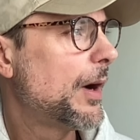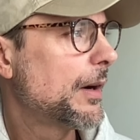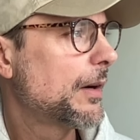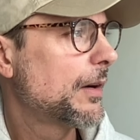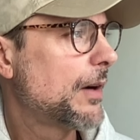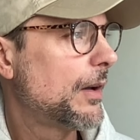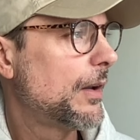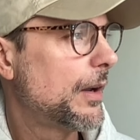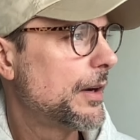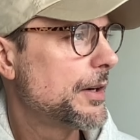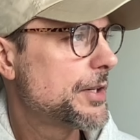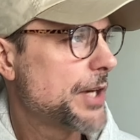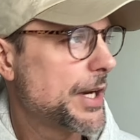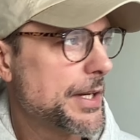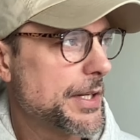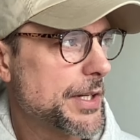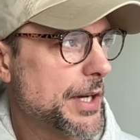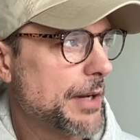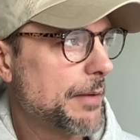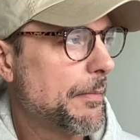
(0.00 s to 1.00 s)
color
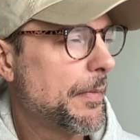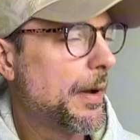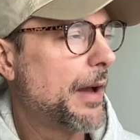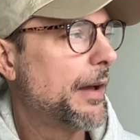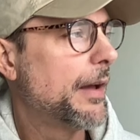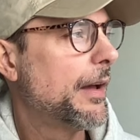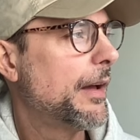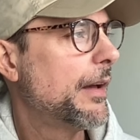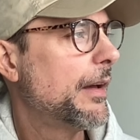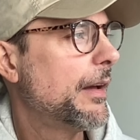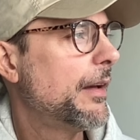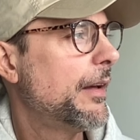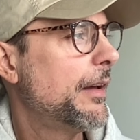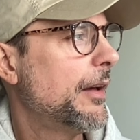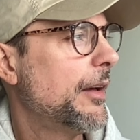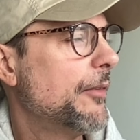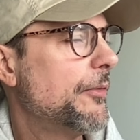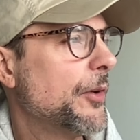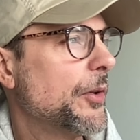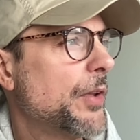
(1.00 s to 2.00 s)
changing
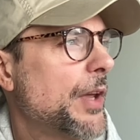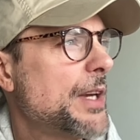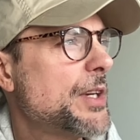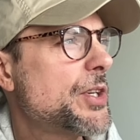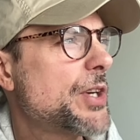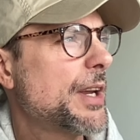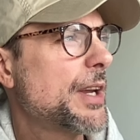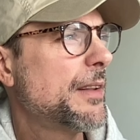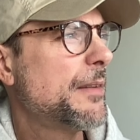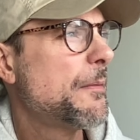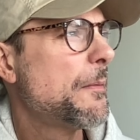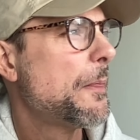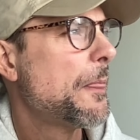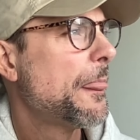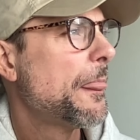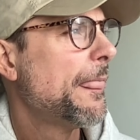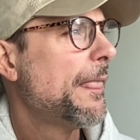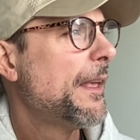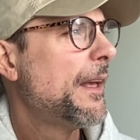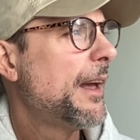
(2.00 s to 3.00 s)
foundation.
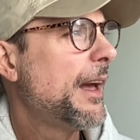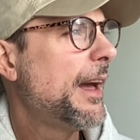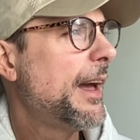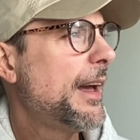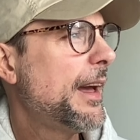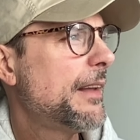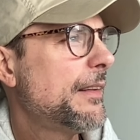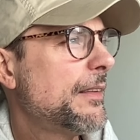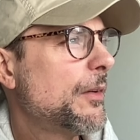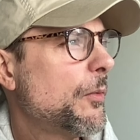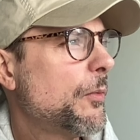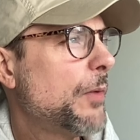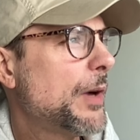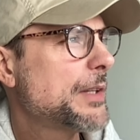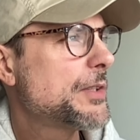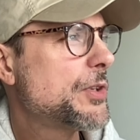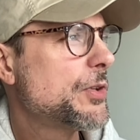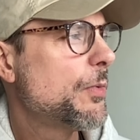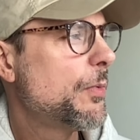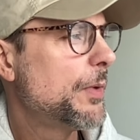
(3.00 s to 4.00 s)
And
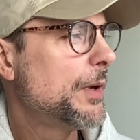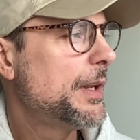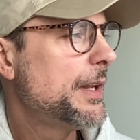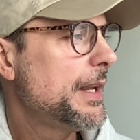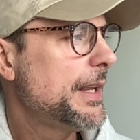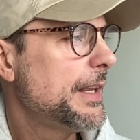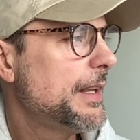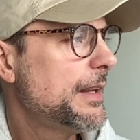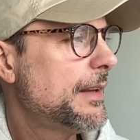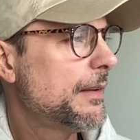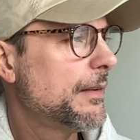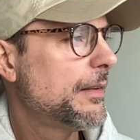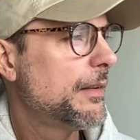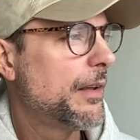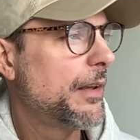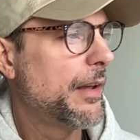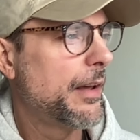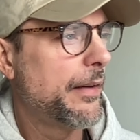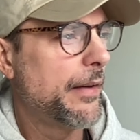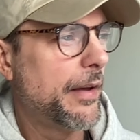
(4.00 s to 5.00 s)
what you will need,
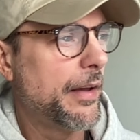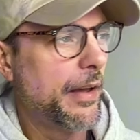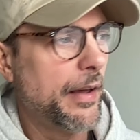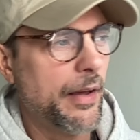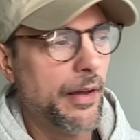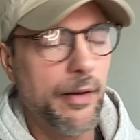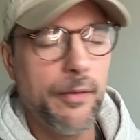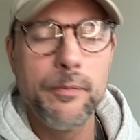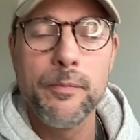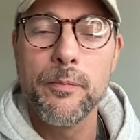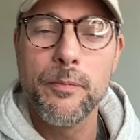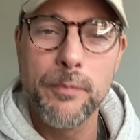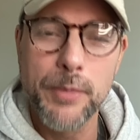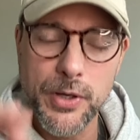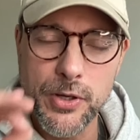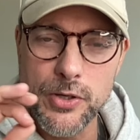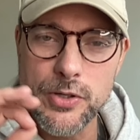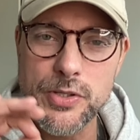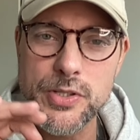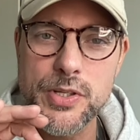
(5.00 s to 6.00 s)

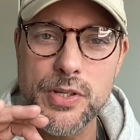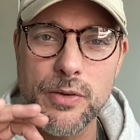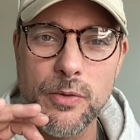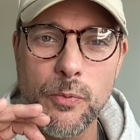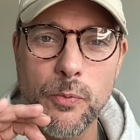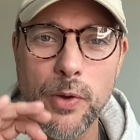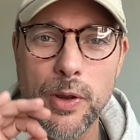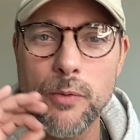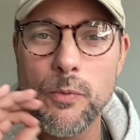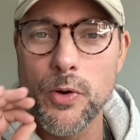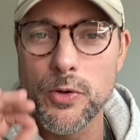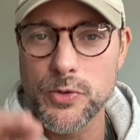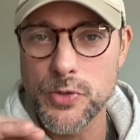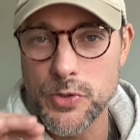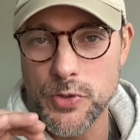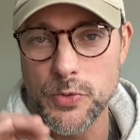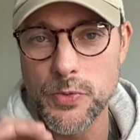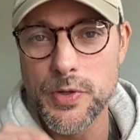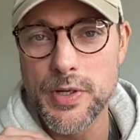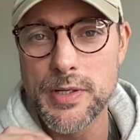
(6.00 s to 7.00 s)
because we want to
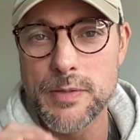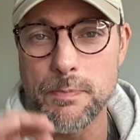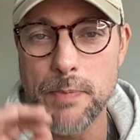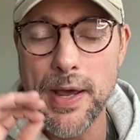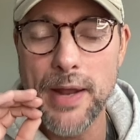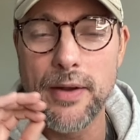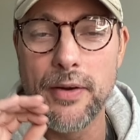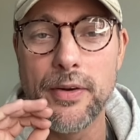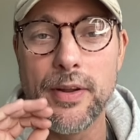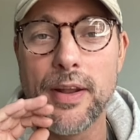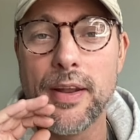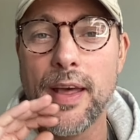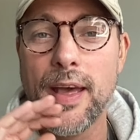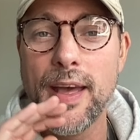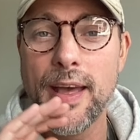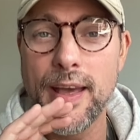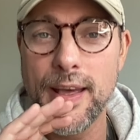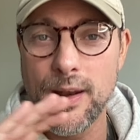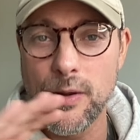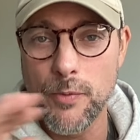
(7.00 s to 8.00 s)
do this better than
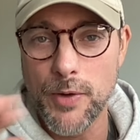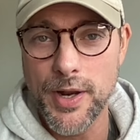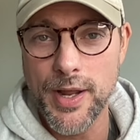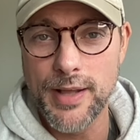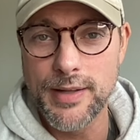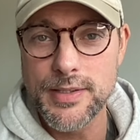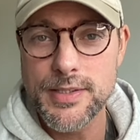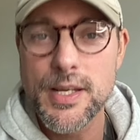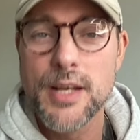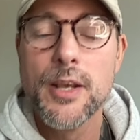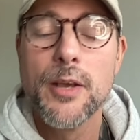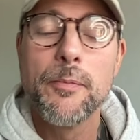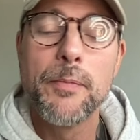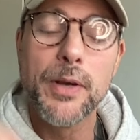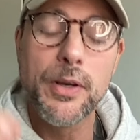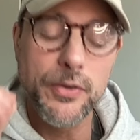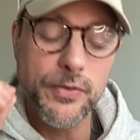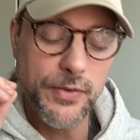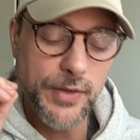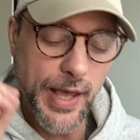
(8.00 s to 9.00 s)
anyone else,
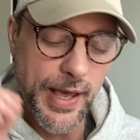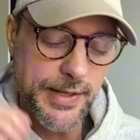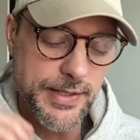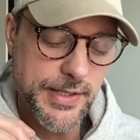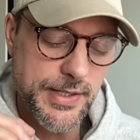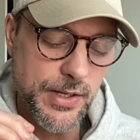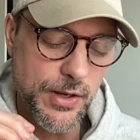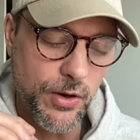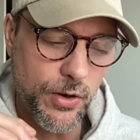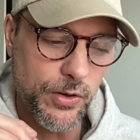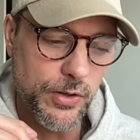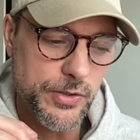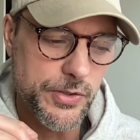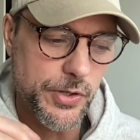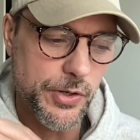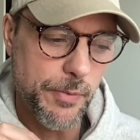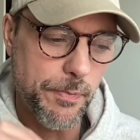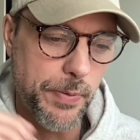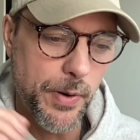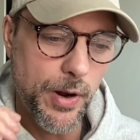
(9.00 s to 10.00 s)
because that's also
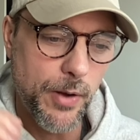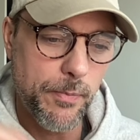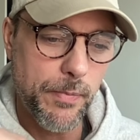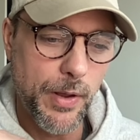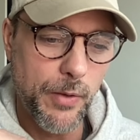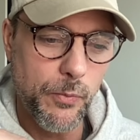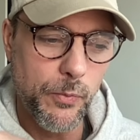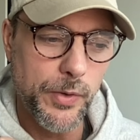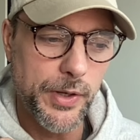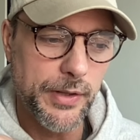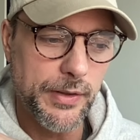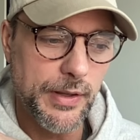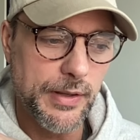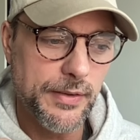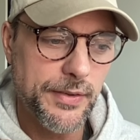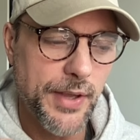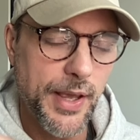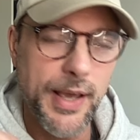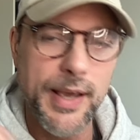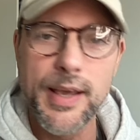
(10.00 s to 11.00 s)
the problem with
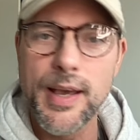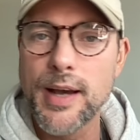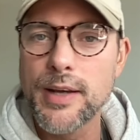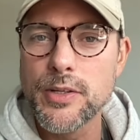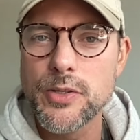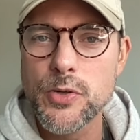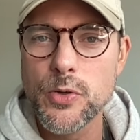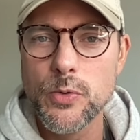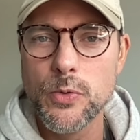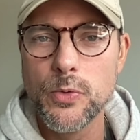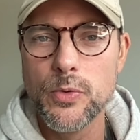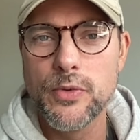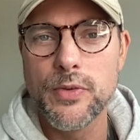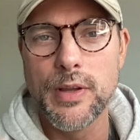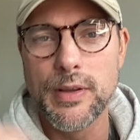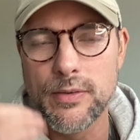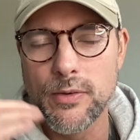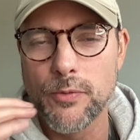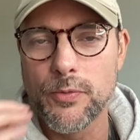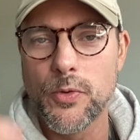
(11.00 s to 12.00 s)
these AI tools
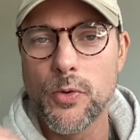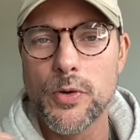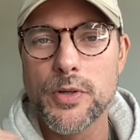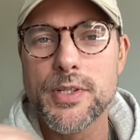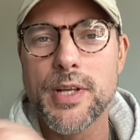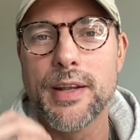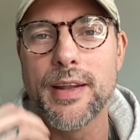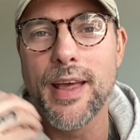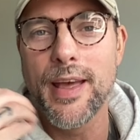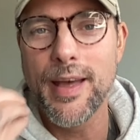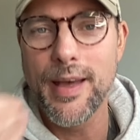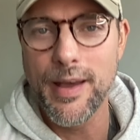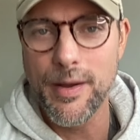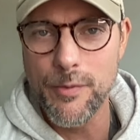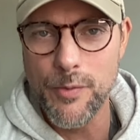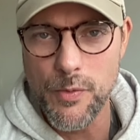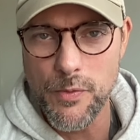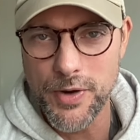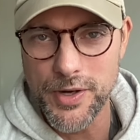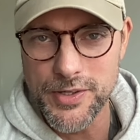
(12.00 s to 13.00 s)
is, of course, that everyone is